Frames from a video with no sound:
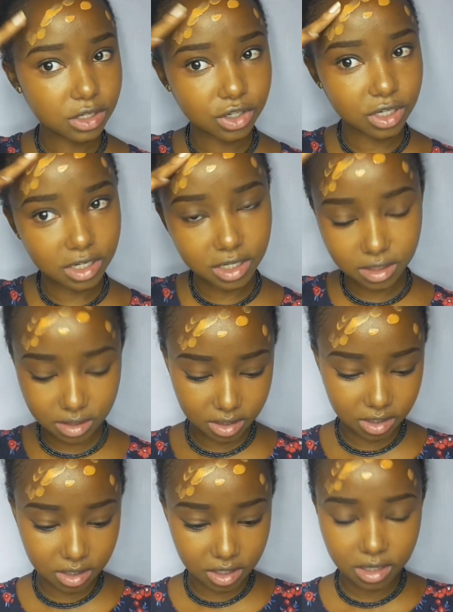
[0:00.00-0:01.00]
Actually,
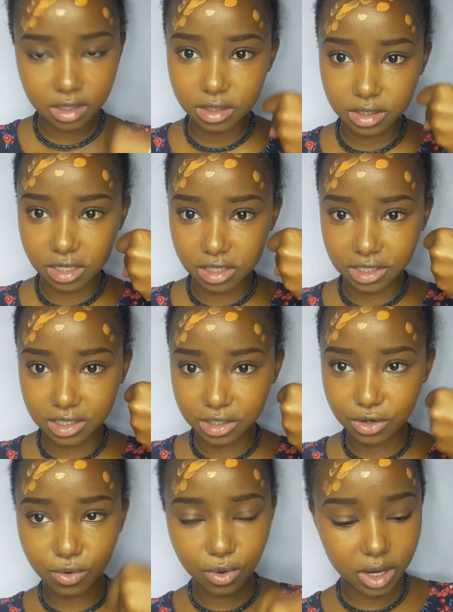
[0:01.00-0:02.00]
there is
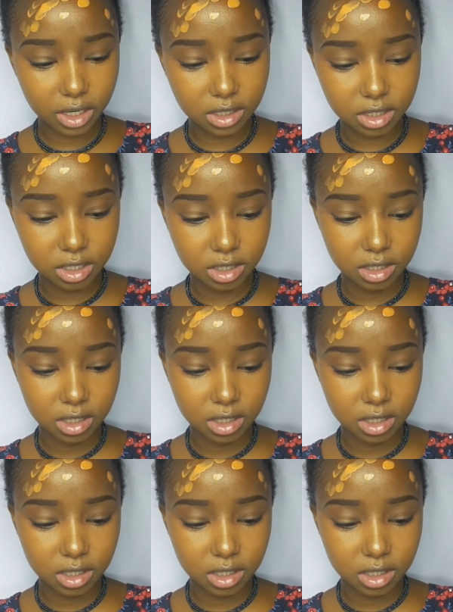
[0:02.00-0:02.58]
quite